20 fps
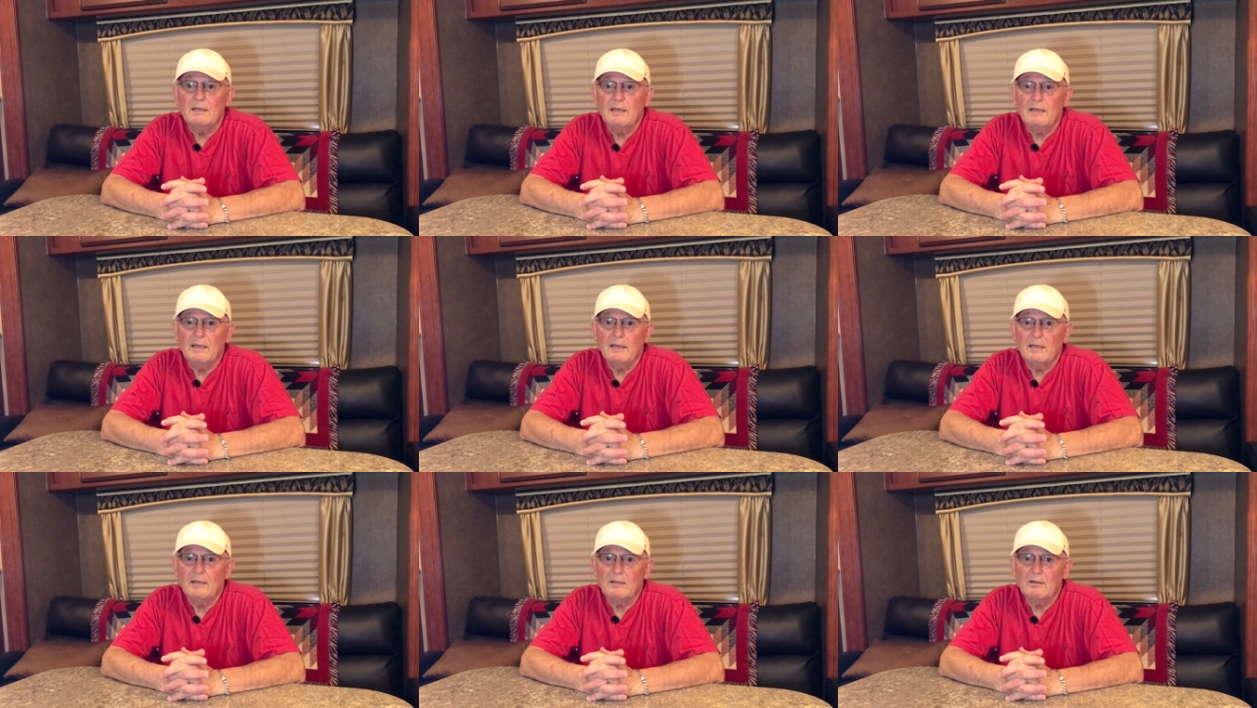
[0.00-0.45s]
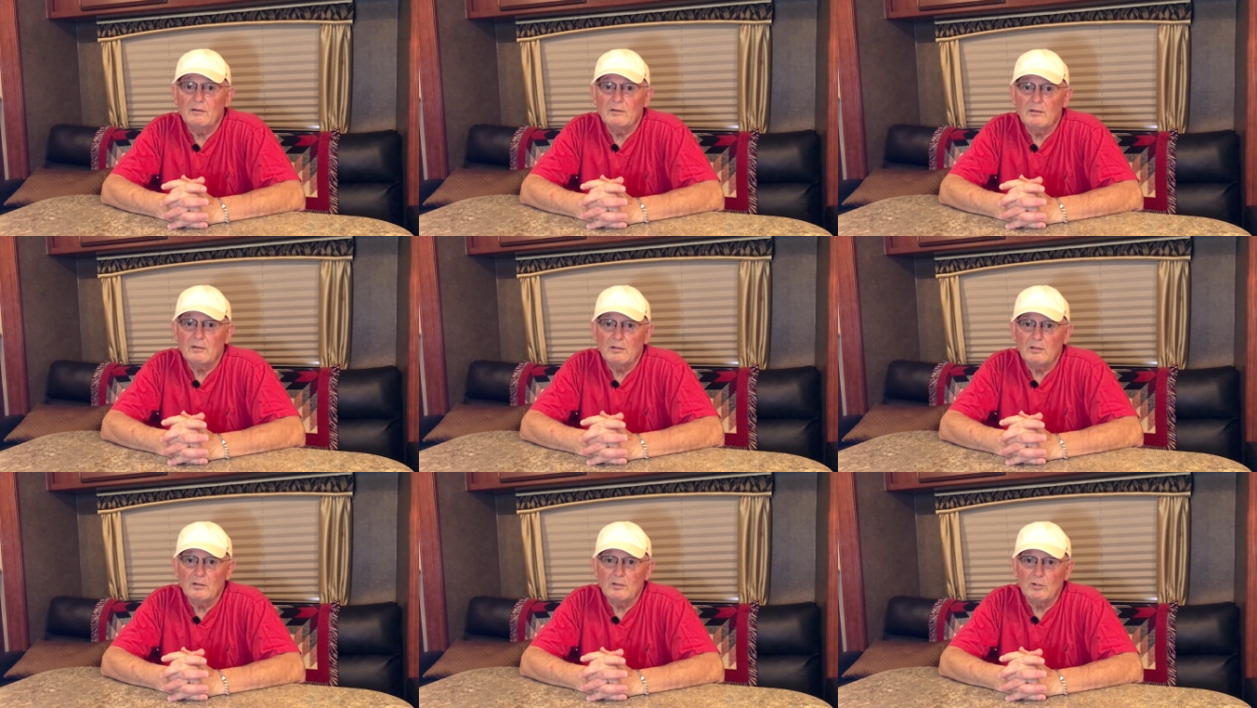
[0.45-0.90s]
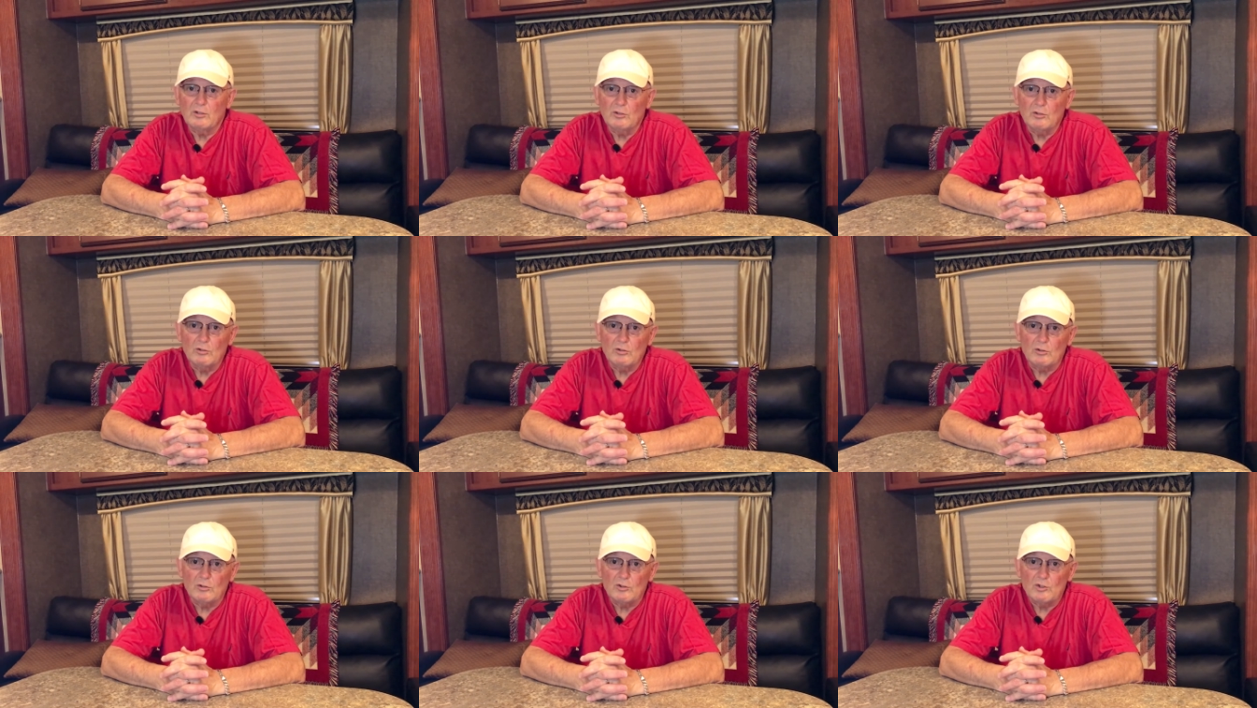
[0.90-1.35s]
And uh,
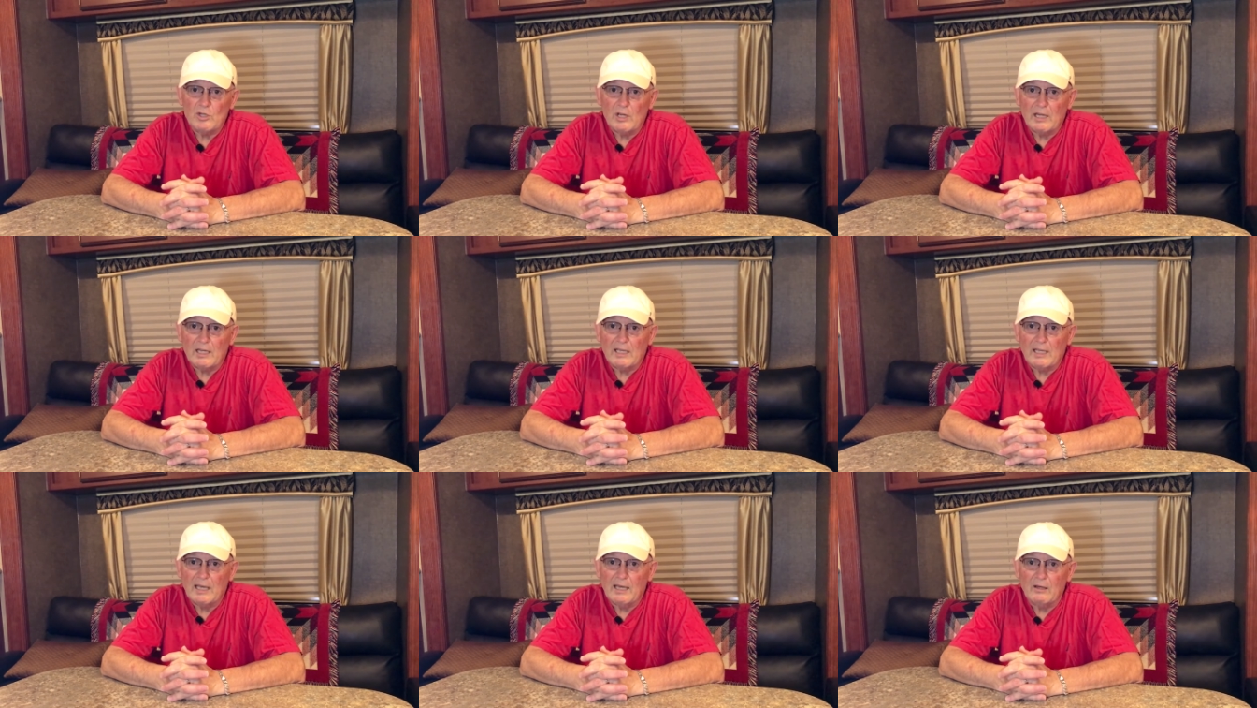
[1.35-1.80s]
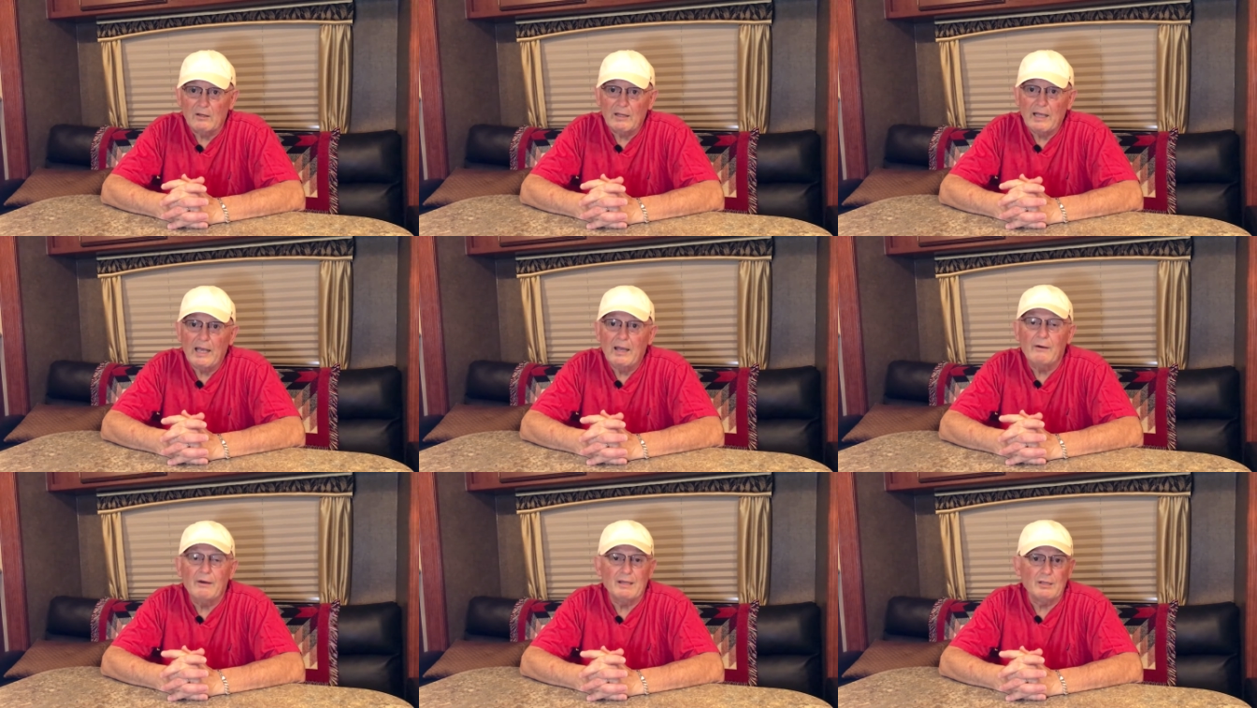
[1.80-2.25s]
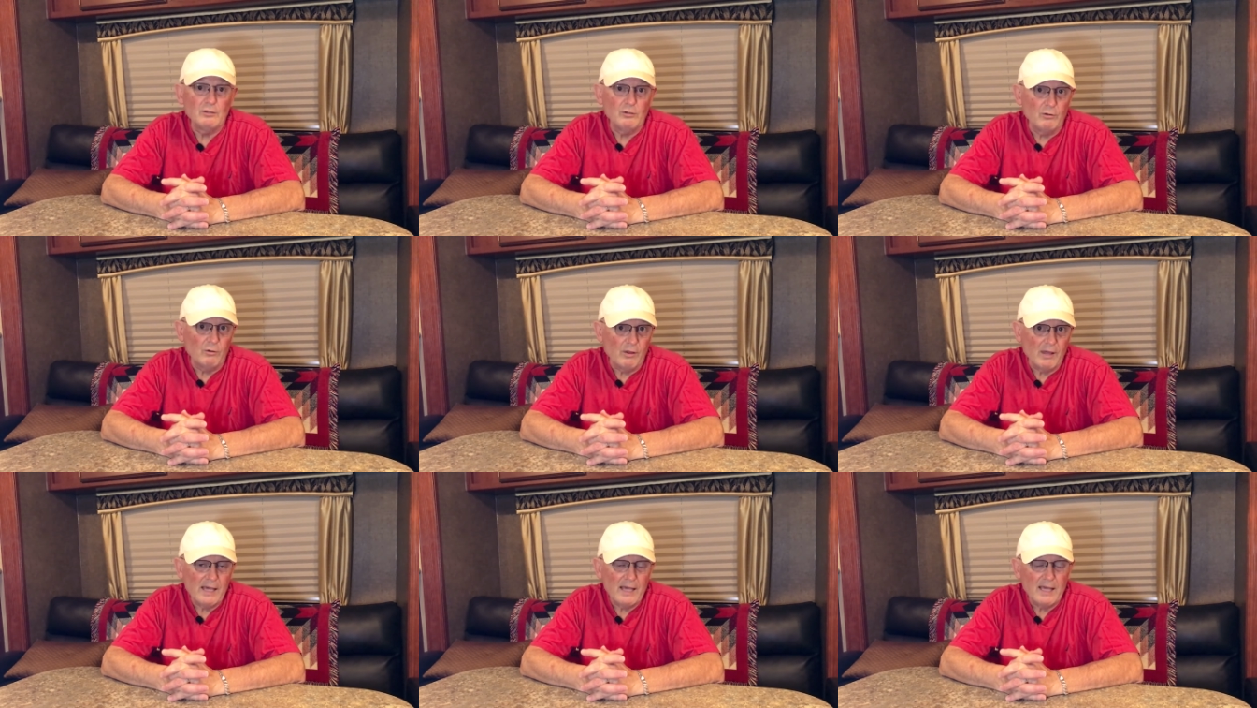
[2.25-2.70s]
you can check out how I
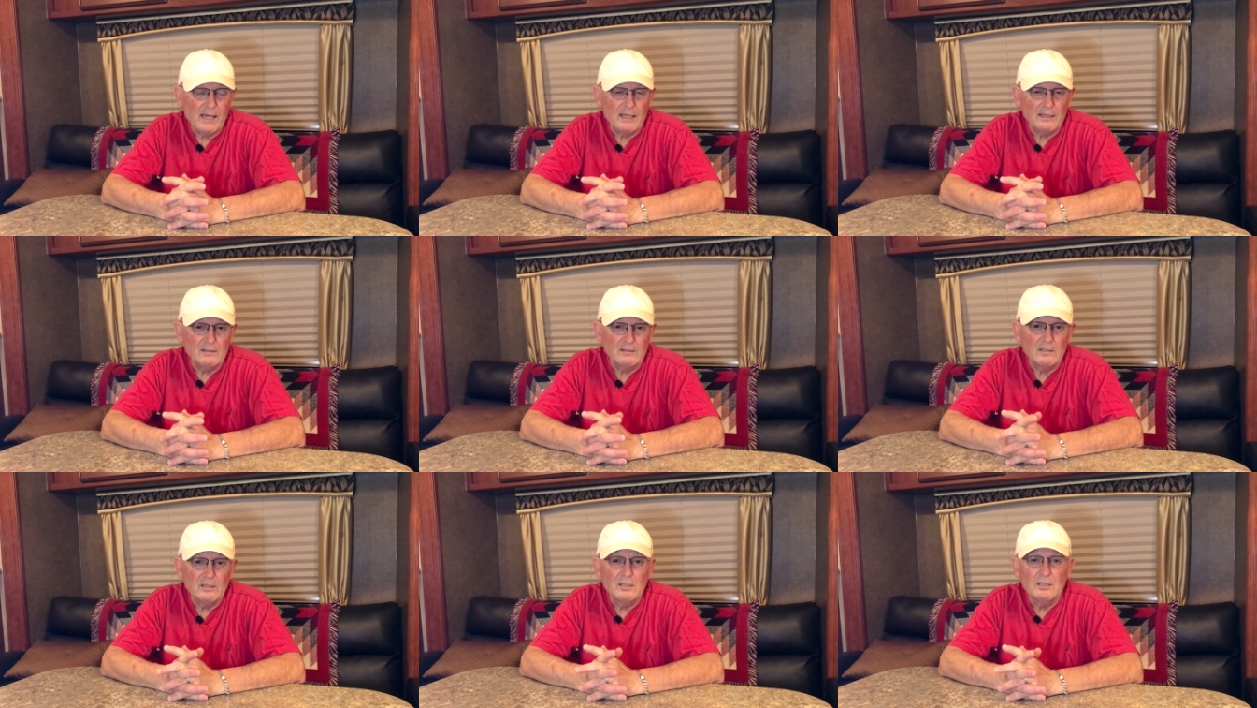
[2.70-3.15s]
do that